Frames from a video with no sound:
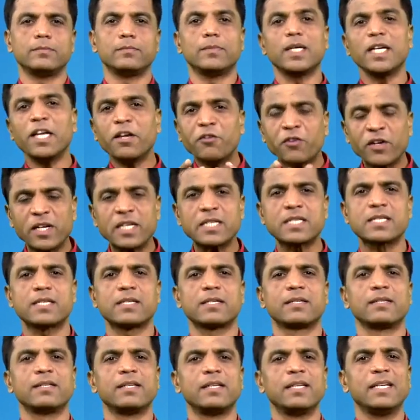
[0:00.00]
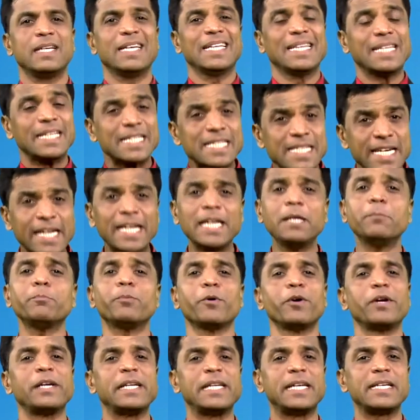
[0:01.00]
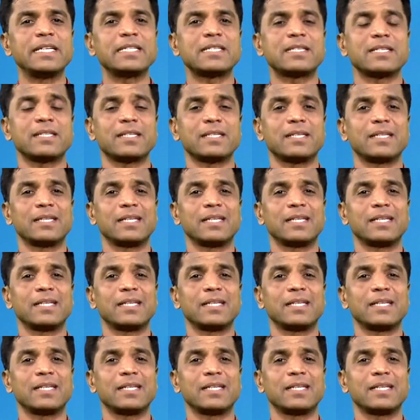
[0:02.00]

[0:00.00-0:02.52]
My dear friends, the second point is